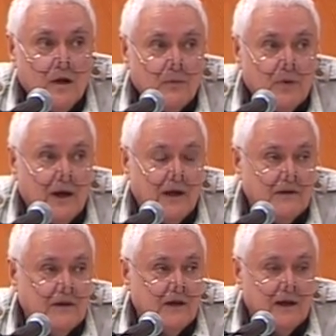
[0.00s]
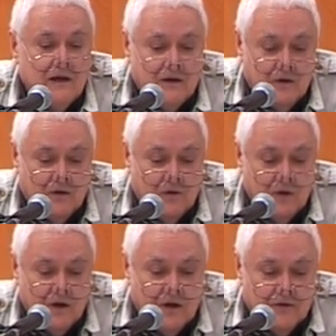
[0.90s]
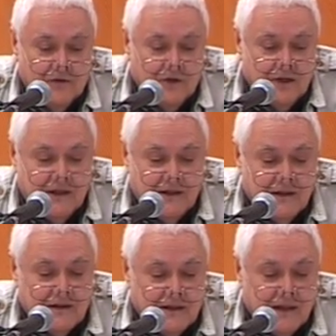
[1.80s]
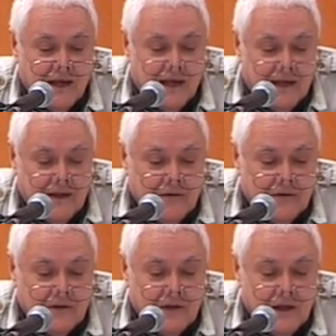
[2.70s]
president who freed the slaves.